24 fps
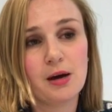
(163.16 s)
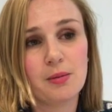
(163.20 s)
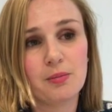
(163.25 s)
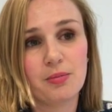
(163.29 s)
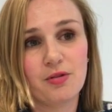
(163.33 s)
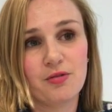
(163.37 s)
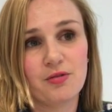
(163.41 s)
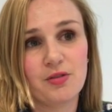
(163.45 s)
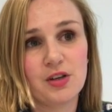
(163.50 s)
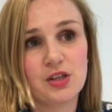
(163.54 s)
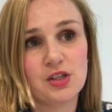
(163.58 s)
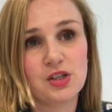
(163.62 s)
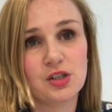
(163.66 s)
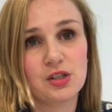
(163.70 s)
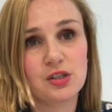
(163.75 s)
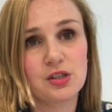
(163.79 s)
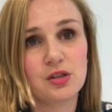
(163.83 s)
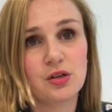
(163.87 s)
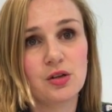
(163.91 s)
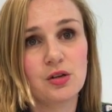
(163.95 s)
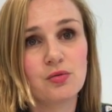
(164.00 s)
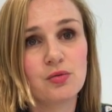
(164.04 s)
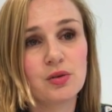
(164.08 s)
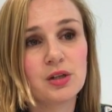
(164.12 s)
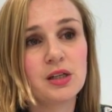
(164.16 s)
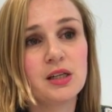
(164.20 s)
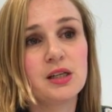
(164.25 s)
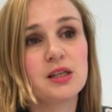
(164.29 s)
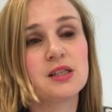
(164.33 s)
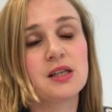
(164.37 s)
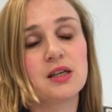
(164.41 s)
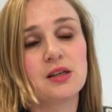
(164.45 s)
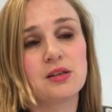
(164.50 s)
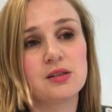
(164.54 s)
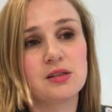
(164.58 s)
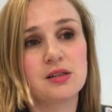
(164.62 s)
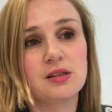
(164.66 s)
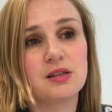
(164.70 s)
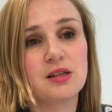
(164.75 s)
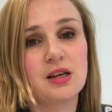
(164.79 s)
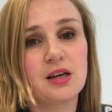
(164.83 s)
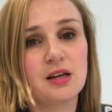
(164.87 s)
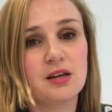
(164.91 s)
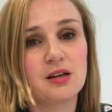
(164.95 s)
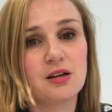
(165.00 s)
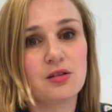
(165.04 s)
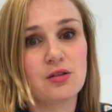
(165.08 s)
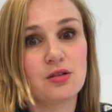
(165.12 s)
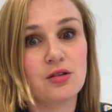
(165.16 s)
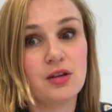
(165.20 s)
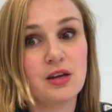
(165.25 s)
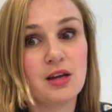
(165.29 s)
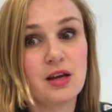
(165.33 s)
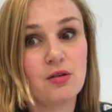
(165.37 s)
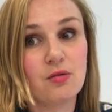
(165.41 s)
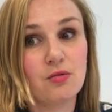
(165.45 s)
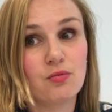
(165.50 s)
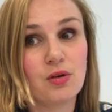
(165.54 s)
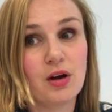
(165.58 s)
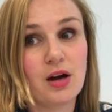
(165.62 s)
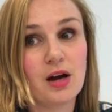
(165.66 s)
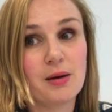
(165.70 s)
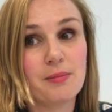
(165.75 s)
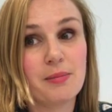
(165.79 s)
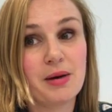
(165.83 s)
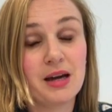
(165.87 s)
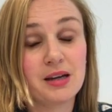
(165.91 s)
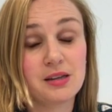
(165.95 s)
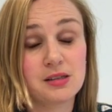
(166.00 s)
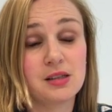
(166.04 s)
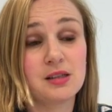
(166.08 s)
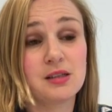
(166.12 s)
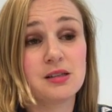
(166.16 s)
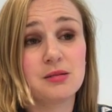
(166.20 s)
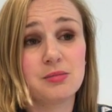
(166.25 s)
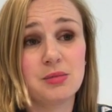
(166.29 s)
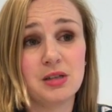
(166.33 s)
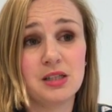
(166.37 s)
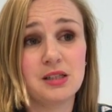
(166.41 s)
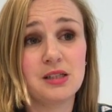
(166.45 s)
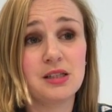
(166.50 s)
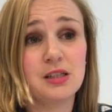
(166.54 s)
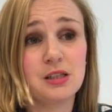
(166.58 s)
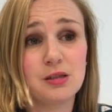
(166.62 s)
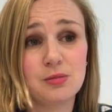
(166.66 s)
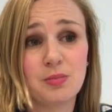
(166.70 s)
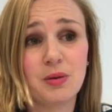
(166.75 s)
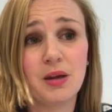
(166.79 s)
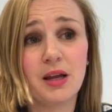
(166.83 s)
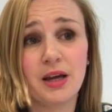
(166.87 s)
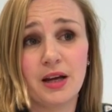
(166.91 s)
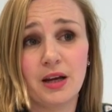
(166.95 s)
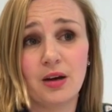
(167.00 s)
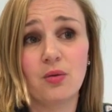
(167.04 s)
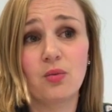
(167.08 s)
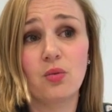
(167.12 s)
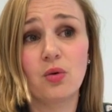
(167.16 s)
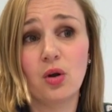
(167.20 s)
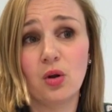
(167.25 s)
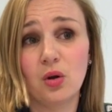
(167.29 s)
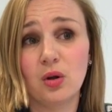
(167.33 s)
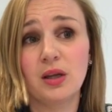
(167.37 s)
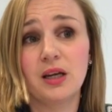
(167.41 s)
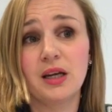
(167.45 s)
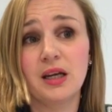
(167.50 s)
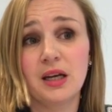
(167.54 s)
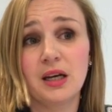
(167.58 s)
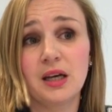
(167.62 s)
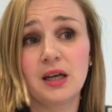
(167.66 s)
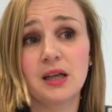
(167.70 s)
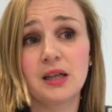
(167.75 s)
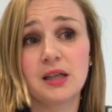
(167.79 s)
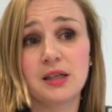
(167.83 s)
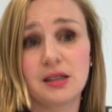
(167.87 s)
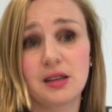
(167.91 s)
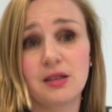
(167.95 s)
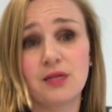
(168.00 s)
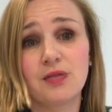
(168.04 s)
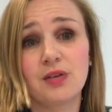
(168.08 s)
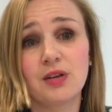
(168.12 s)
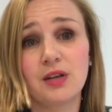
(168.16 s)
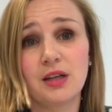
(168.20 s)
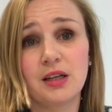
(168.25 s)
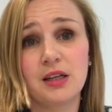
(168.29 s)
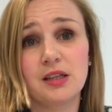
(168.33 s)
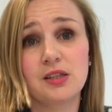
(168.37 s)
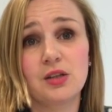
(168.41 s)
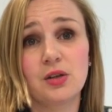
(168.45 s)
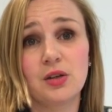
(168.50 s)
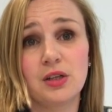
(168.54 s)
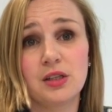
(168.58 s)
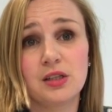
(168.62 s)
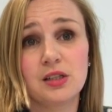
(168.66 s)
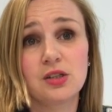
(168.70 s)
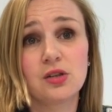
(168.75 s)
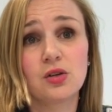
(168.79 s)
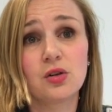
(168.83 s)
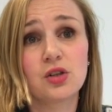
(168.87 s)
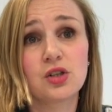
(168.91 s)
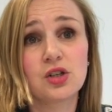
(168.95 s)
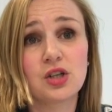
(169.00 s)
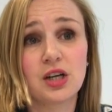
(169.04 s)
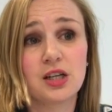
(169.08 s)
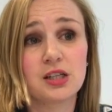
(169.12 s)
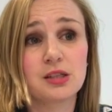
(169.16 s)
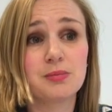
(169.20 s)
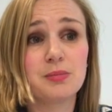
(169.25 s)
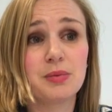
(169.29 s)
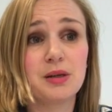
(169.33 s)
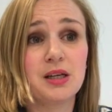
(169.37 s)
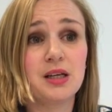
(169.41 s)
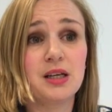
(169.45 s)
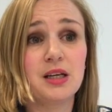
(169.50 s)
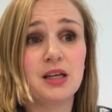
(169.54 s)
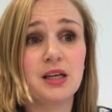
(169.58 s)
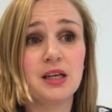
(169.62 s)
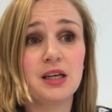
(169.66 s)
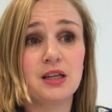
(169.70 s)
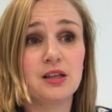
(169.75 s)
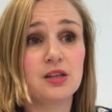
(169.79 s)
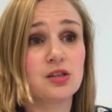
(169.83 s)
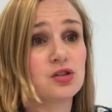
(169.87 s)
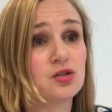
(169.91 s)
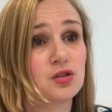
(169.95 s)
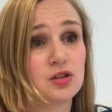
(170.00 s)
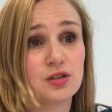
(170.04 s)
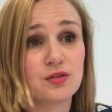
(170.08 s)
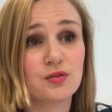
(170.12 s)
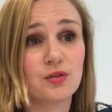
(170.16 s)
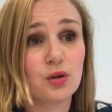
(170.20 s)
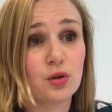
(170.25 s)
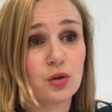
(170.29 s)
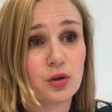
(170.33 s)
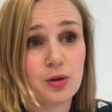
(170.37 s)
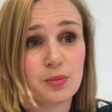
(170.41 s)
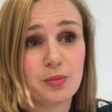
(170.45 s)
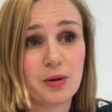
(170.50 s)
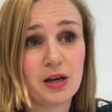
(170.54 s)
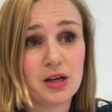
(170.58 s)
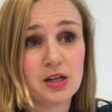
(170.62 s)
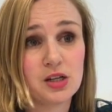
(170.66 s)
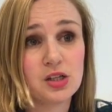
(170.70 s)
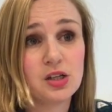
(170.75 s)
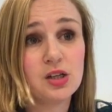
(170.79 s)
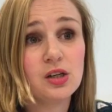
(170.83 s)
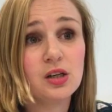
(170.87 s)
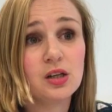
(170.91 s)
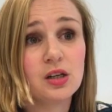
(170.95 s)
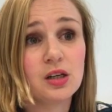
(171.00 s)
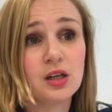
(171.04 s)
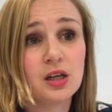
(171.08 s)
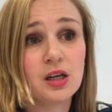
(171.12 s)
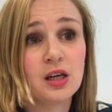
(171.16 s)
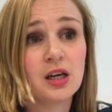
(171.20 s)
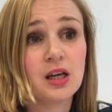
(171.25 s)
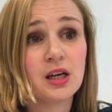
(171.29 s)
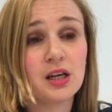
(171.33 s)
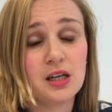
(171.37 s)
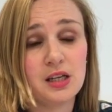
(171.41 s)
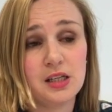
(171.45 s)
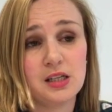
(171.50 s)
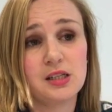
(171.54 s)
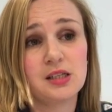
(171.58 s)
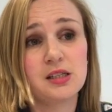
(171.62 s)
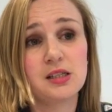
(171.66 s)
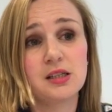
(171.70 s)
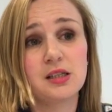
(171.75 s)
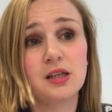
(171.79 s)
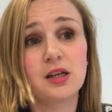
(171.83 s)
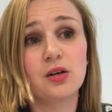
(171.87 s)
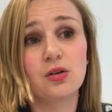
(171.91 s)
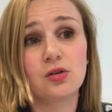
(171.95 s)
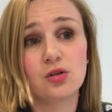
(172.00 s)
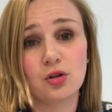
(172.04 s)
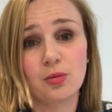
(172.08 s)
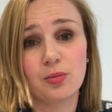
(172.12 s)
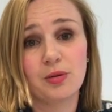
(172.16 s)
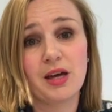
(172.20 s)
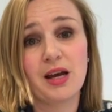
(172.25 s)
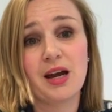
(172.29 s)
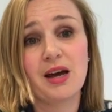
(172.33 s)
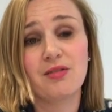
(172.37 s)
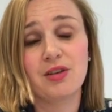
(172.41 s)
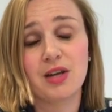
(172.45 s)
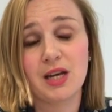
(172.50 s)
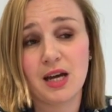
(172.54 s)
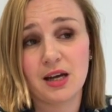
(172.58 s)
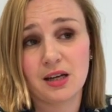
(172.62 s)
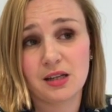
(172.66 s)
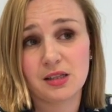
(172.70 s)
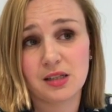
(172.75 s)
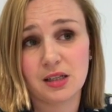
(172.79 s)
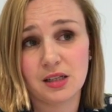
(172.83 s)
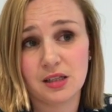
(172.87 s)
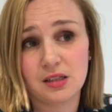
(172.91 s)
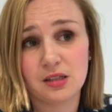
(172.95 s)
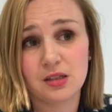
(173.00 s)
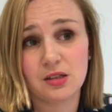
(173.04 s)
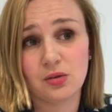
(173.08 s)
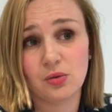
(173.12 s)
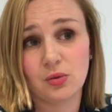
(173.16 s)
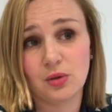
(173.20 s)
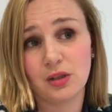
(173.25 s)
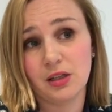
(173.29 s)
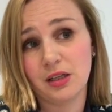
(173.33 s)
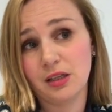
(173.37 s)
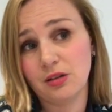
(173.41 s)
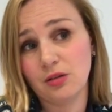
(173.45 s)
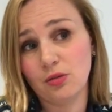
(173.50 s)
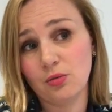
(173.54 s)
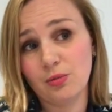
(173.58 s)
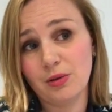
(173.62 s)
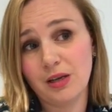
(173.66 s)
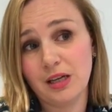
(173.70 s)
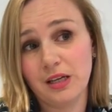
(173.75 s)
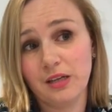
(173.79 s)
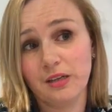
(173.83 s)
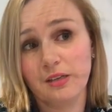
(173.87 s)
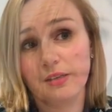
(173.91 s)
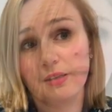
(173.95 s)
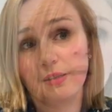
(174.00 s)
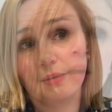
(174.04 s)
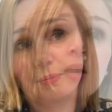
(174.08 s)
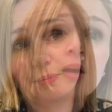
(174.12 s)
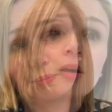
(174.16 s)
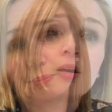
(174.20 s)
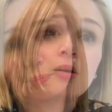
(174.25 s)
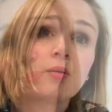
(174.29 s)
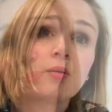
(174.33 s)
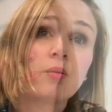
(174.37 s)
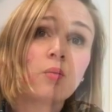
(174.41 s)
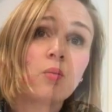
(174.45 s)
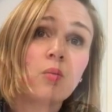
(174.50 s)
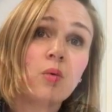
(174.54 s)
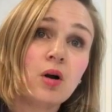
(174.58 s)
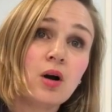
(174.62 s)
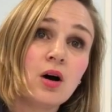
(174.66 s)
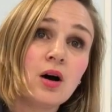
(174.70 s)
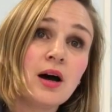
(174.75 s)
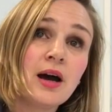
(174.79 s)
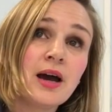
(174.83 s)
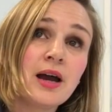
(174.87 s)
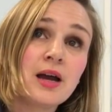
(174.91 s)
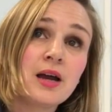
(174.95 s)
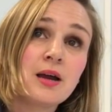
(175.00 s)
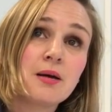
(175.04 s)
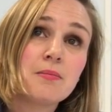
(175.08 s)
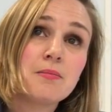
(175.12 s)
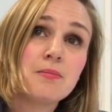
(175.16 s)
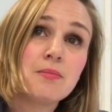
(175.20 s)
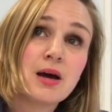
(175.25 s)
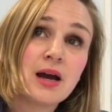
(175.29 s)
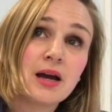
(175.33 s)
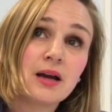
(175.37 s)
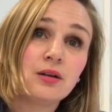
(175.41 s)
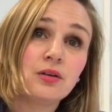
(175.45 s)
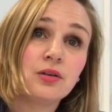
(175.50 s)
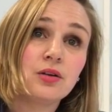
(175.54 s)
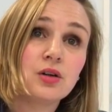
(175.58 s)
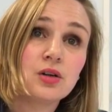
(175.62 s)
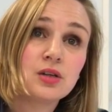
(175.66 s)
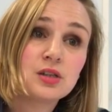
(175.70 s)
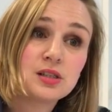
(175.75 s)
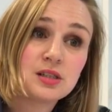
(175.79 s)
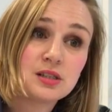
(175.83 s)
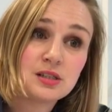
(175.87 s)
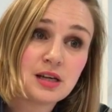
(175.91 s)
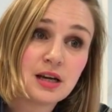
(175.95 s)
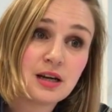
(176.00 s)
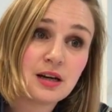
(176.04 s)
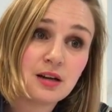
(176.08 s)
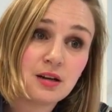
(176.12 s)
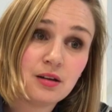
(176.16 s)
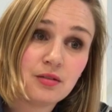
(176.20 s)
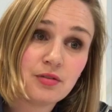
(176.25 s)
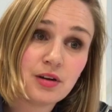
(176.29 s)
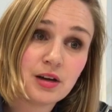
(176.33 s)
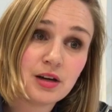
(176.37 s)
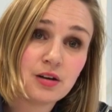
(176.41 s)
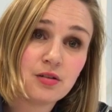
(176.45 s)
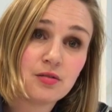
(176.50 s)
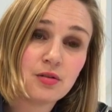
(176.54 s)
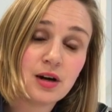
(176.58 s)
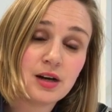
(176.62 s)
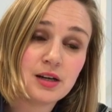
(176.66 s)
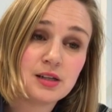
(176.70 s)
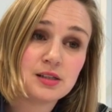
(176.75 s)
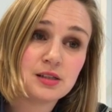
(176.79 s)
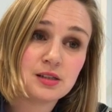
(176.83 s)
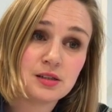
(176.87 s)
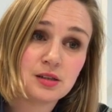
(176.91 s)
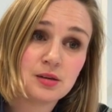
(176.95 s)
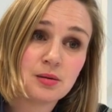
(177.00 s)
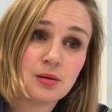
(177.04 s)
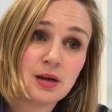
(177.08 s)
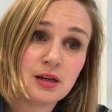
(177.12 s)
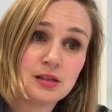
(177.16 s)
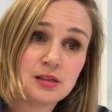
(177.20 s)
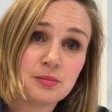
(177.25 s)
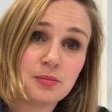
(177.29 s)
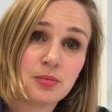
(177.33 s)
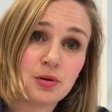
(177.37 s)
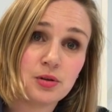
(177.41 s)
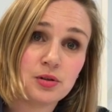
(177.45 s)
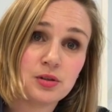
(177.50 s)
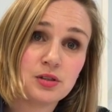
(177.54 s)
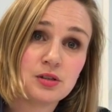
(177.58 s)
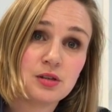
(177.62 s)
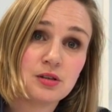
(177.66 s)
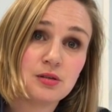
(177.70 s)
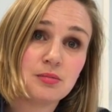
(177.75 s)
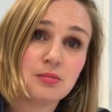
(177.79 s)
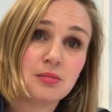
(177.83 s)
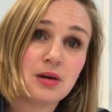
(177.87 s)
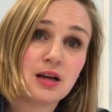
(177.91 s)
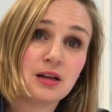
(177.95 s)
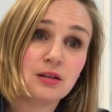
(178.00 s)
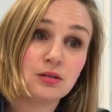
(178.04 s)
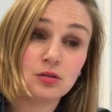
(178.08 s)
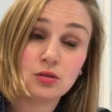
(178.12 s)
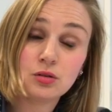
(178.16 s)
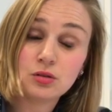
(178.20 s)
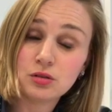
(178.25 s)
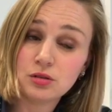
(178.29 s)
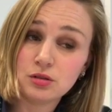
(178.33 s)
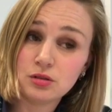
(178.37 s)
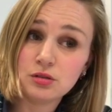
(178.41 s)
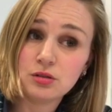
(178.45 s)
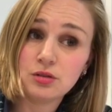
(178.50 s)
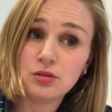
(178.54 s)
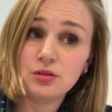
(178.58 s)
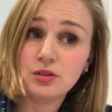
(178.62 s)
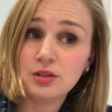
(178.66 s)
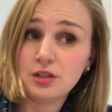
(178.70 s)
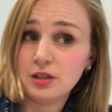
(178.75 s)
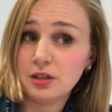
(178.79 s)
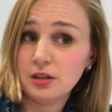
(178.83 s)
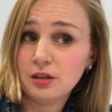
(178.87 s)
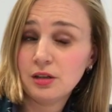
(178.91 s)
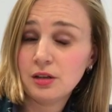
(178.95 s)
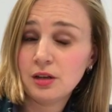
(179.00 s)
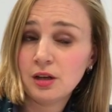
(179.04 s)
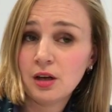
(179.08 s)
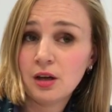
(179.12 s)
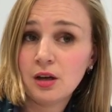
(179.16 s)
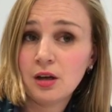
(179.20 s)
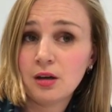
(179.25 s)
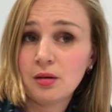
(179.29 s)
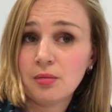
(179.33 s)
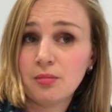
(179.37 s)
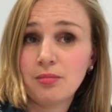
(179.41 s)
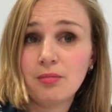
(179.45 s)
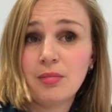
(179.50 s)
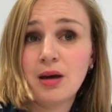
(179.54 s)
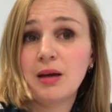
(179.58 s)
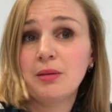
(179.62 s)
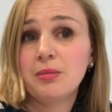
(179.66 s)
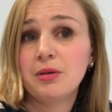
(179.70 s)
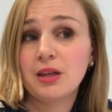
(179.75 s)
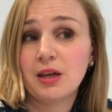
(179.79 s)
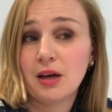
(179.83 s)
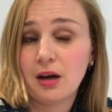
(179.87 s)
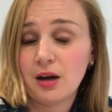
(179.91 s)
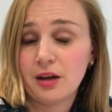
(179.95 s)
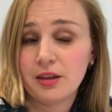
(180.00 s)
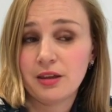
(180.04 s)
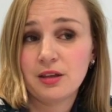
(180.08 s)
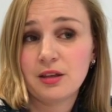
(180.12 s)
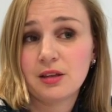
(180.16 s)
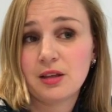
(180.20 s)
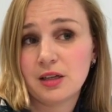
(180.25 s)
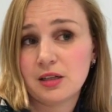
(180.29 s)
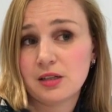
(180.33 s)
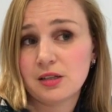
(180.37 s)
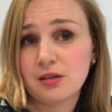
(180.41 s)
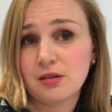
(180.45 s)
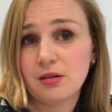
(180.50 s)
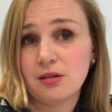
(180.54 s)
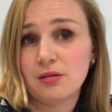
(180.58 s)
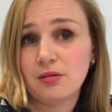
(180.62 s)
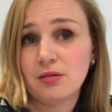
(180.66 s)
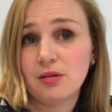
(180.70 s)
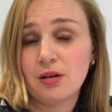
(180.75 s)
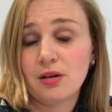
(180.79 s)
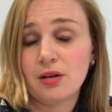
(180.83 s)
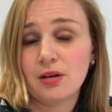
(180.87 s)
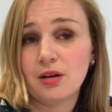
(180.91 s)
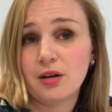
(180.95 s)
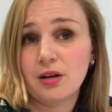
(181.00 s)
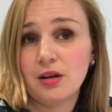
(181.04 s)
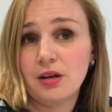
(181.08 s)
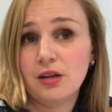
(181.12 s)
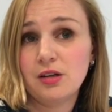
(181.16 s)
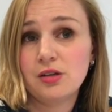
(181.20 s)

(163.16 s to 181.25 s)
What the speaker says: professions. So it really tells us that the access to means is playing a role here, definitely. So it's not just being in a stressful occupation, it's on top of that having access to a lethal means. Why male nurses had elevated rates as opposed to the male doctors who didn't, I think that's an